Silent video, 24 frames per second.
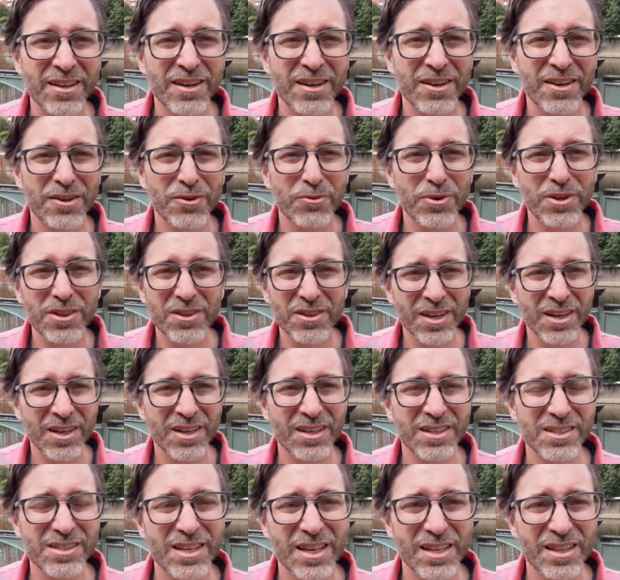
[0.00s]
in there that we
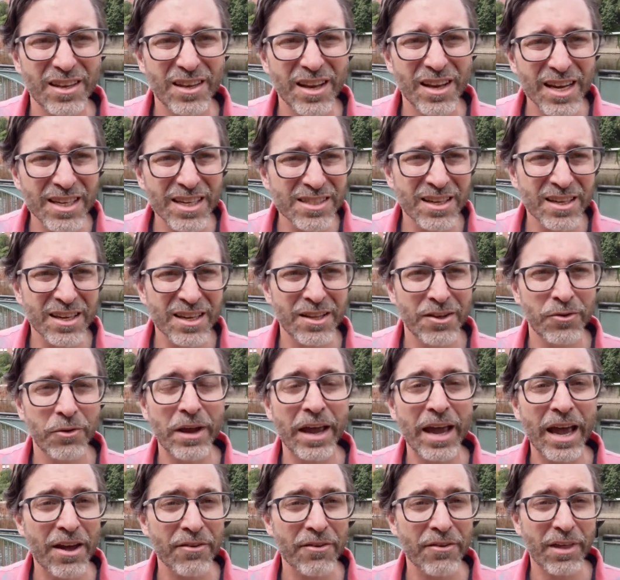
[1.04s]
think is that the next thing that
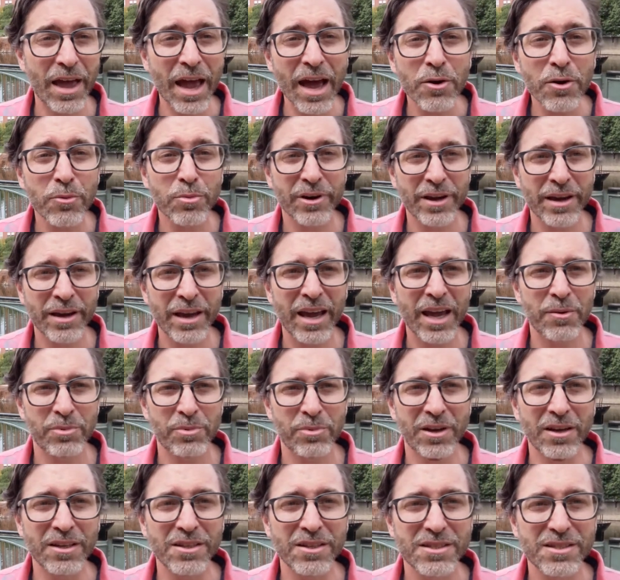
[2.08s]
we have, that'll bring
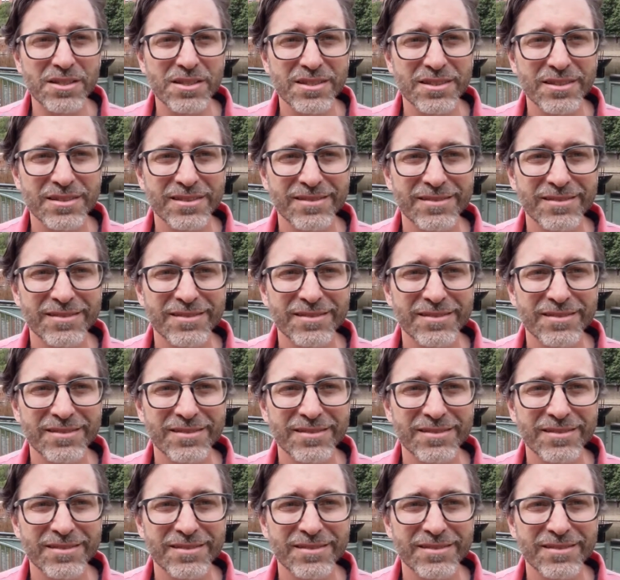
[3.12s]
happiness.